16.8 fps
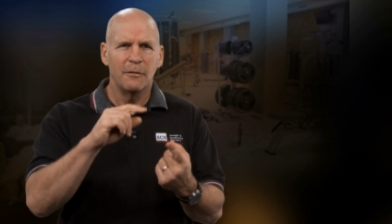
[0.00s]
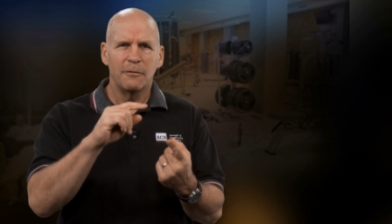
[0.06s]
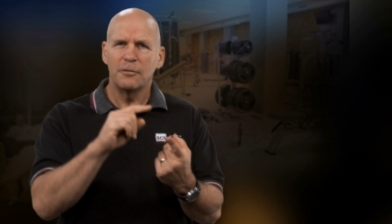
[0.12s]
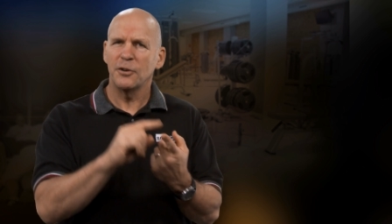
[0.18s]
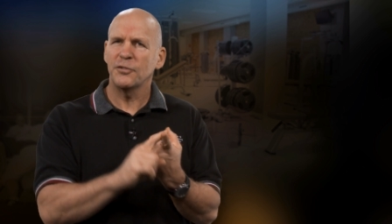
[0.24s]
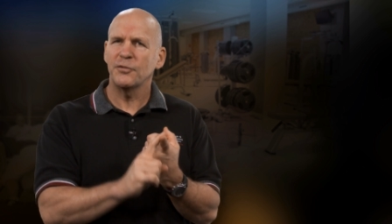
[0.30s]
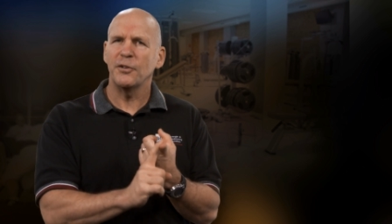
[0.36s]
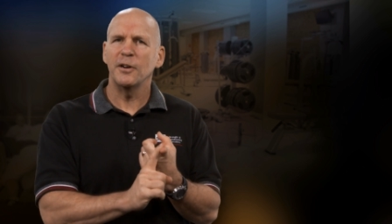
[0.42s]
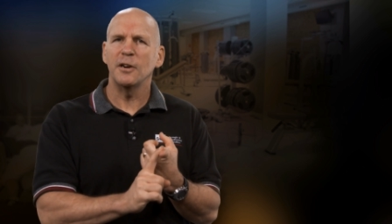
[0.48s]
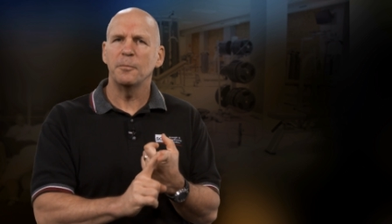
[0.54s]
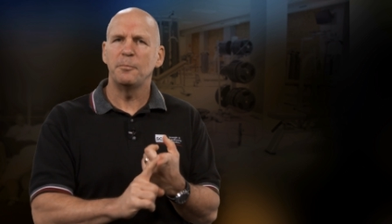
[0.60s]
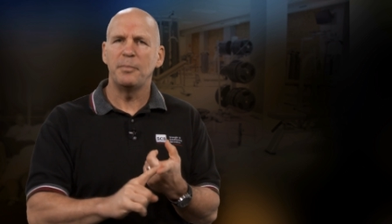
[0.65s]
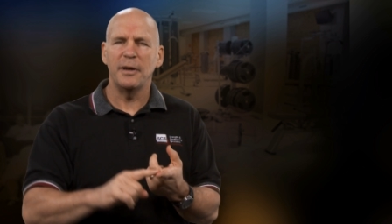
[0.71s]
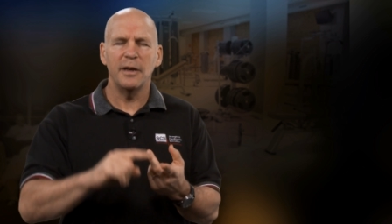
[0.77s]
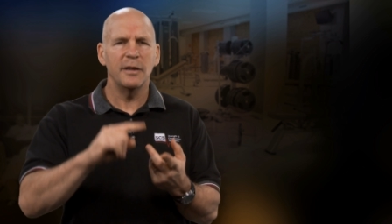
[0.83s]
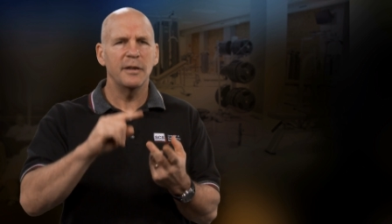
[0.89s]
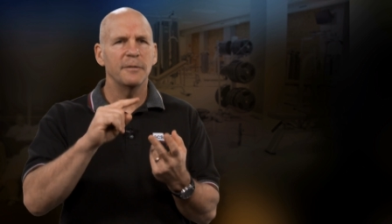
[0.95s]
First of all, you're
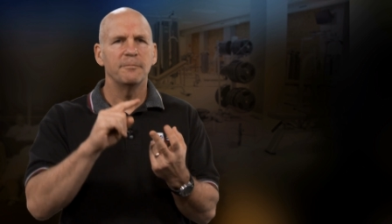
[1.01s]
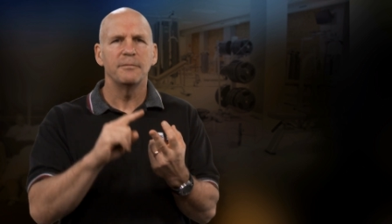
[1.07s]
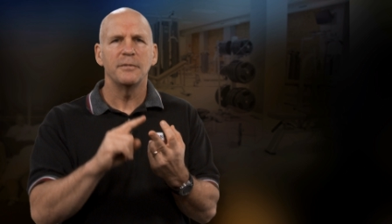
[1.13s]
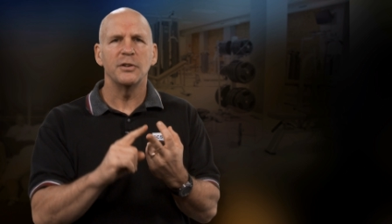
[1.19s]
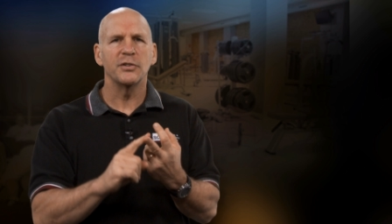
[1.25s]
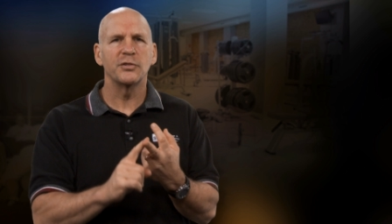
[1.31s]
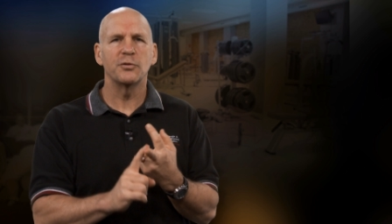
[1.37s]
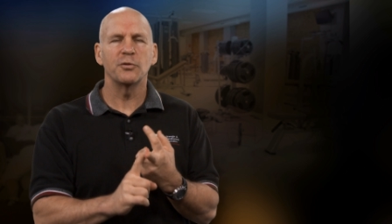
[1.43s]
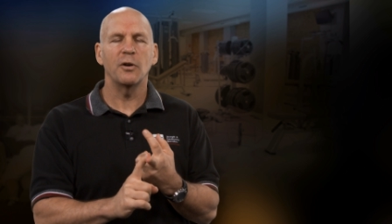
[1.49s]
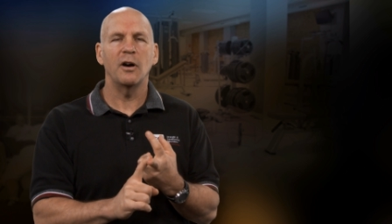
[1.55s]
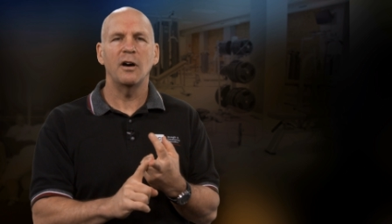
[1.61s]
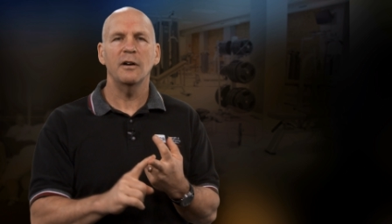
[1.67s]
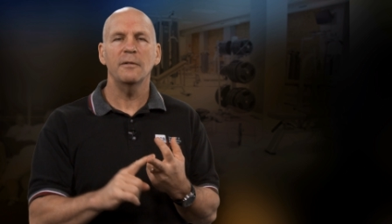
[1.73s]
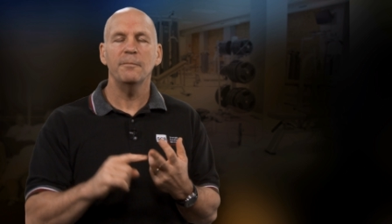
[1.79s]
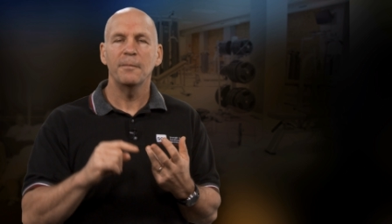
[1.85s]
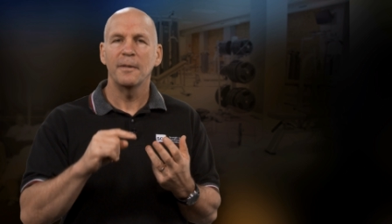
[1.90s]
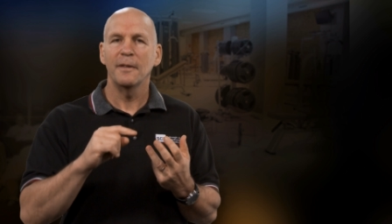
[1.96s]
big, you're
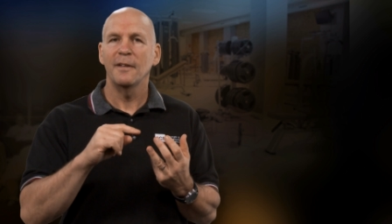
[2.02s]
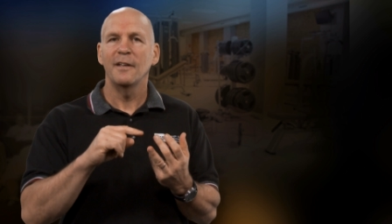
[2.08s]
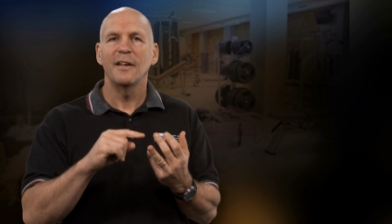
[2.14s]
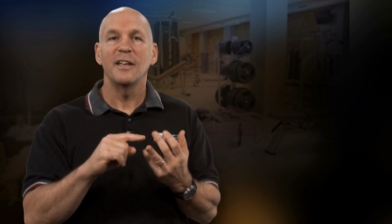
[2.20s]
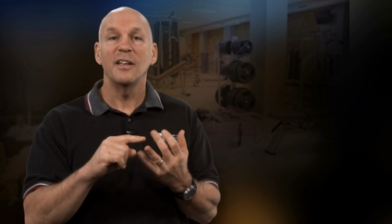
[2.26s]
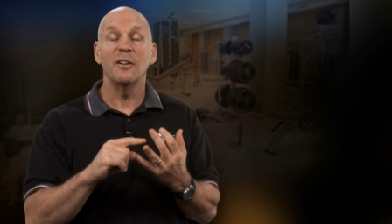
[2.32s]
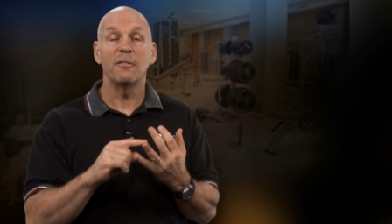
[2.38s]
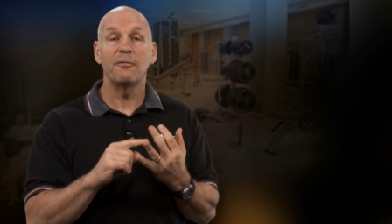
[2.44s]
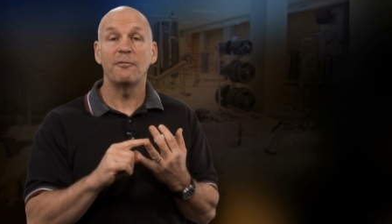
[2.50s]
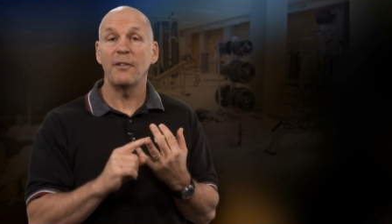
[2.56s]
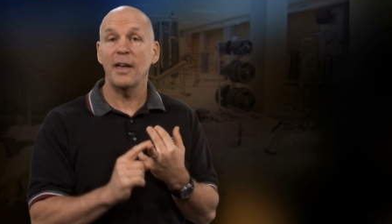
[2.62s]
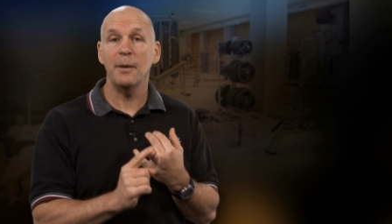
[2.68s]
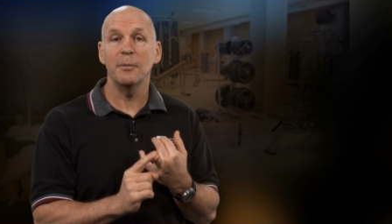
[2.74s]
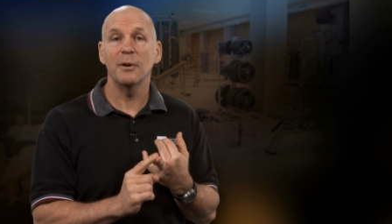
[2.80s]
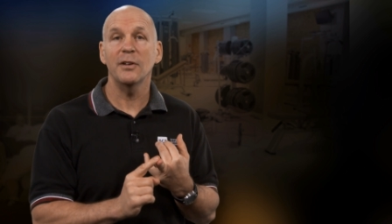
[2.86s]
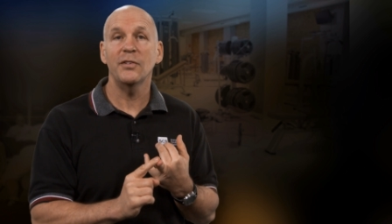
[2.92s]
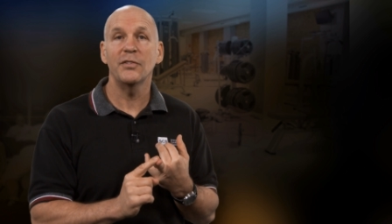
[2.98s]
strong, you're
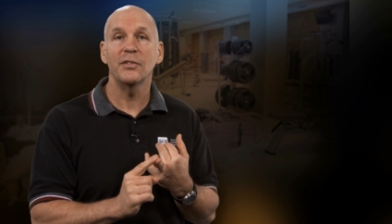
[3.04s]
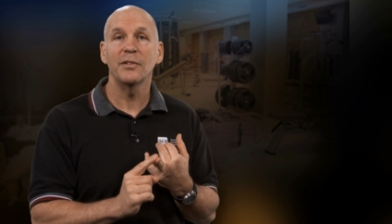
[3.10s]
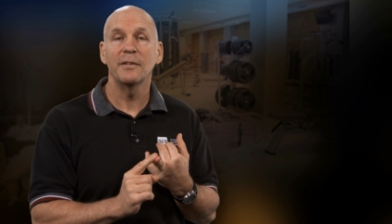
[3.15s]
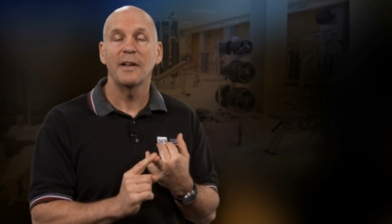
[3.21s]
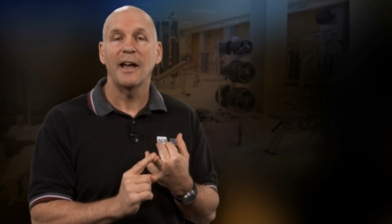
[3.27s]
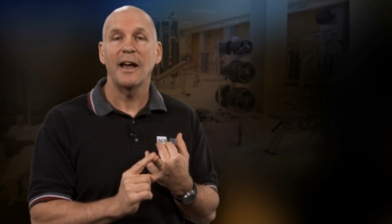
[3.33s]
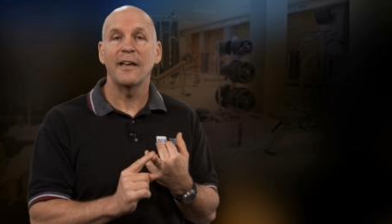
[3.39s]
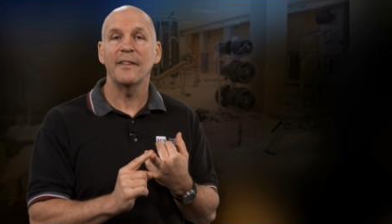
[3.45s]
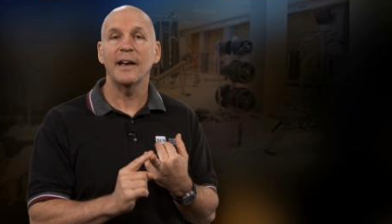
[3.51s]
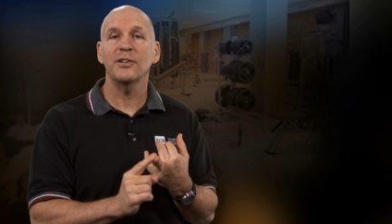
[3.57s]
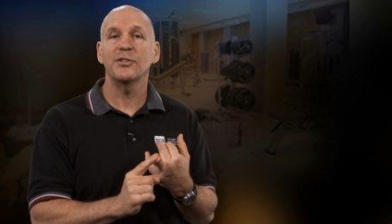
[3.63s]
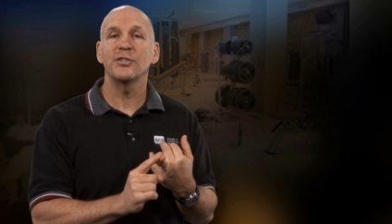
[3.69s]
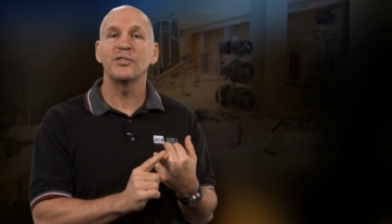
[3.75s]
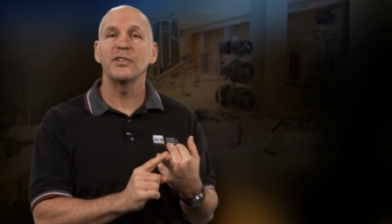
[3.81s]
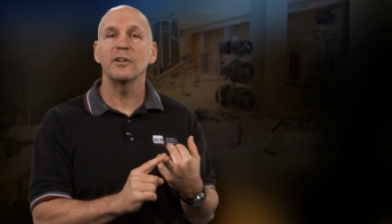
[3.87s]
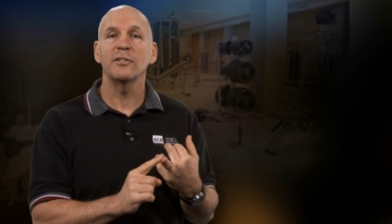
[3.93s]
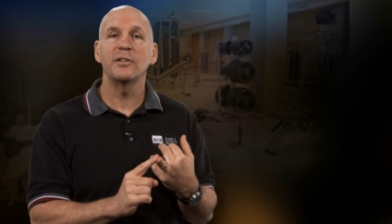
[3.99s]
famous, and that
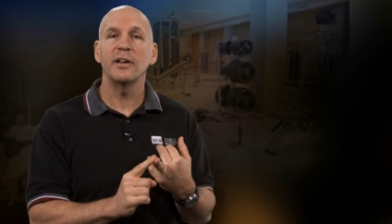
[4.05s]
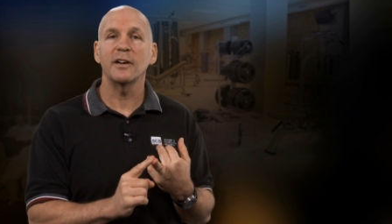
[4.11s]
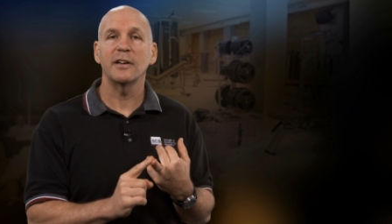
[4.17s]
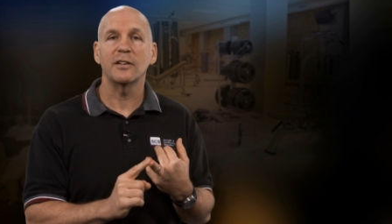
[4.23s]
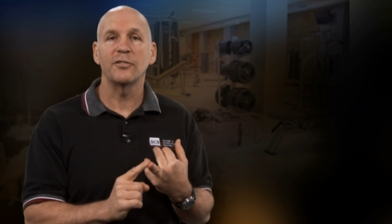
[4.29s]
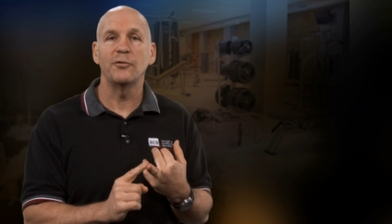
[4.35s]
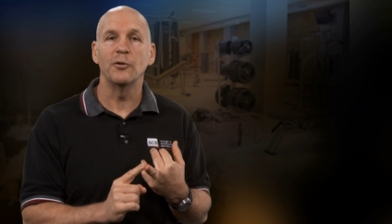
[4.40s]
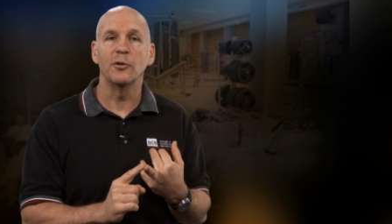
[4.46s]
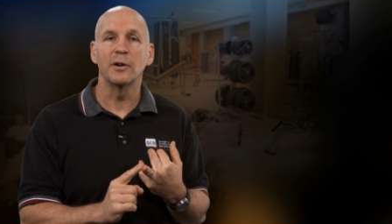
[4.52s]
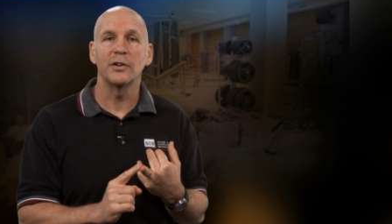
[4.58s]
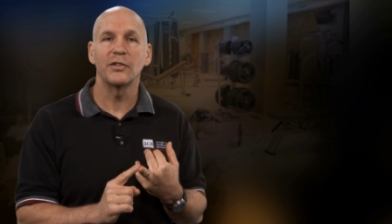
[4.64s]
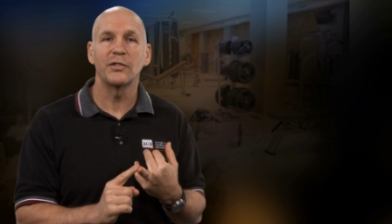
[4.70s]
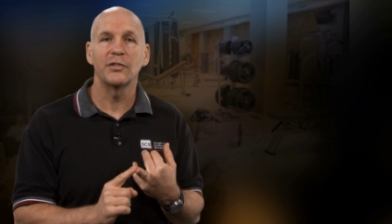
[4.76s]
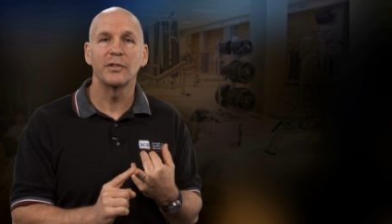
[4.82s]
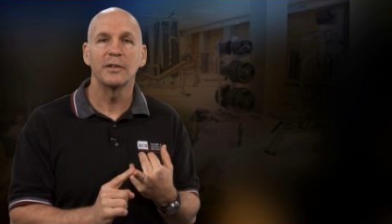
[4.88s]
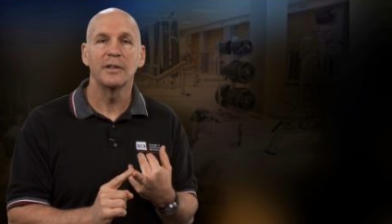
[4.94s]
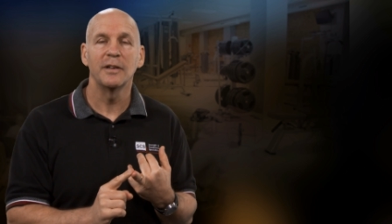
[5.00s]
should sell tickets for
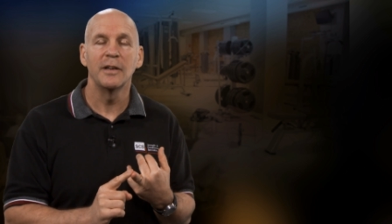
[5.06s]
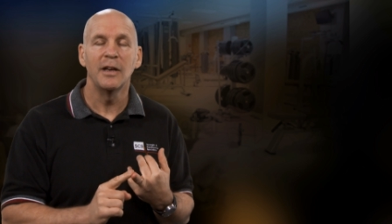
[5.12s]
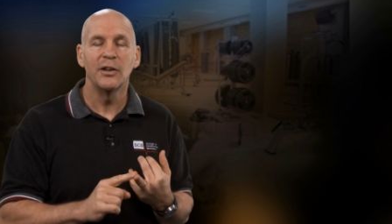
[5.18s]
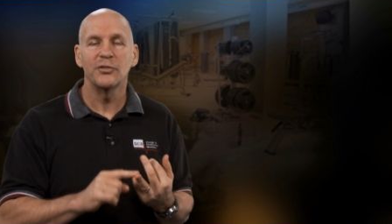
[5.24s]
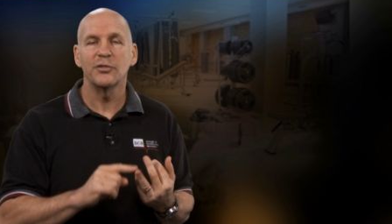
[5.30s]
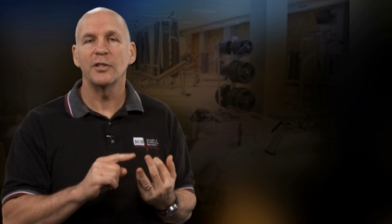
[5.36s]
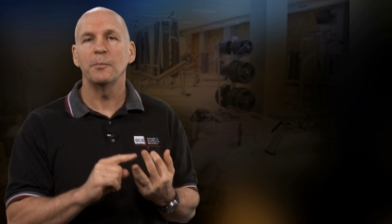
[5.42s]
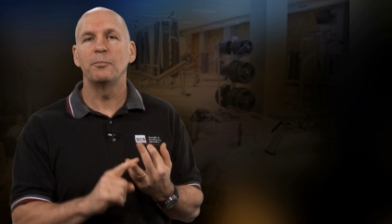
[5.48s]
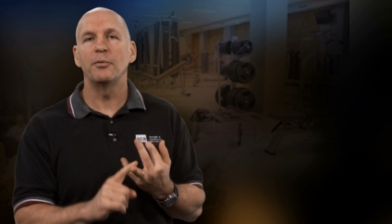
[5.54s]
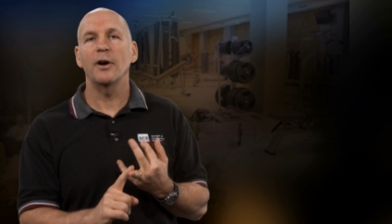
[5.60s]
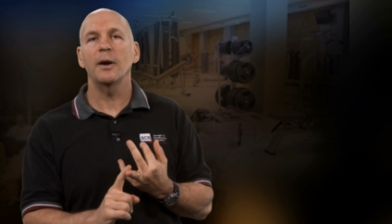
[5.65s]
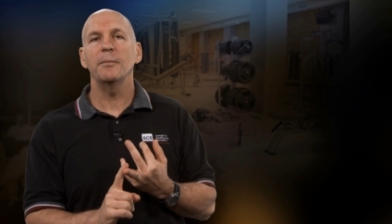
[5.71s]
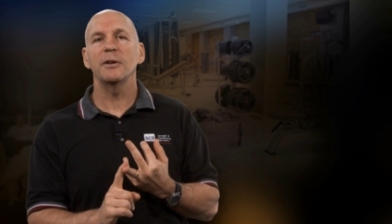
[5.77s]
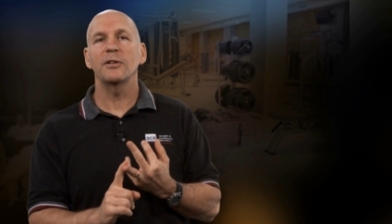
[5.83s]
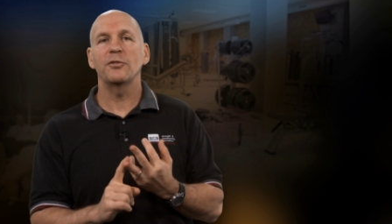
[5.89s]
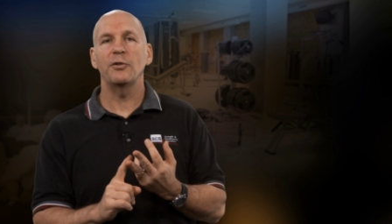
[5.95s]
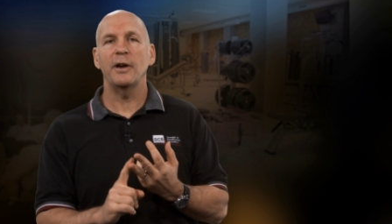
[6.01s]
us. So they brought him
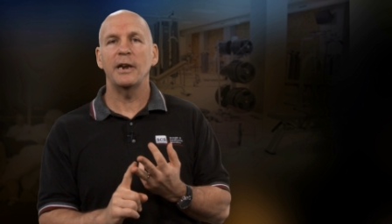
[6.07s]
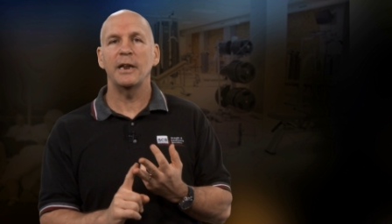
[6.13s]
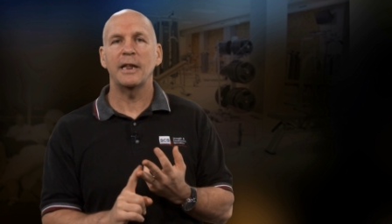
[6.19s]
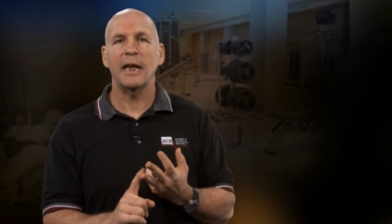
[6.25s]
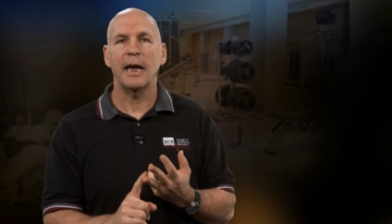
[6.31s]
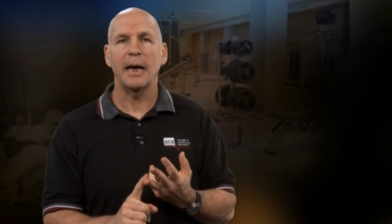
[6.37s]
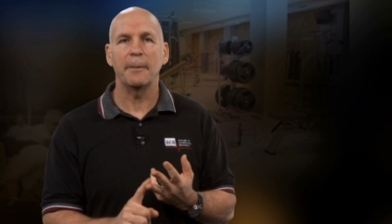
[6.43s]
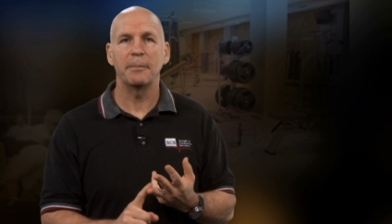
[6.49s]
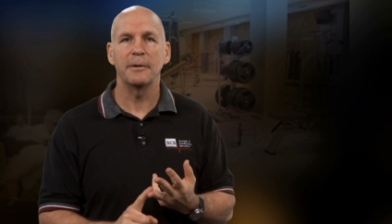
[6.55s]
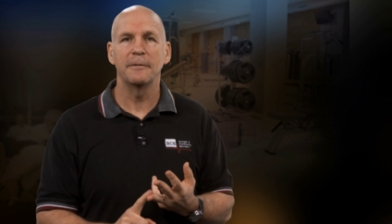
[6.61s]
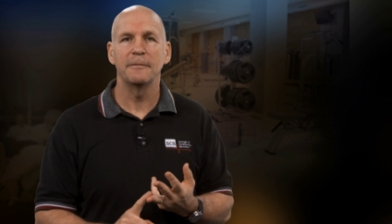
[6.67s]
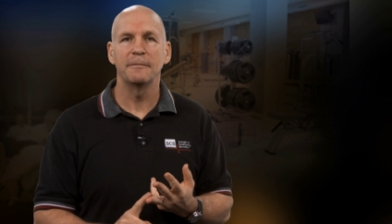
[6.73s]
to training camp.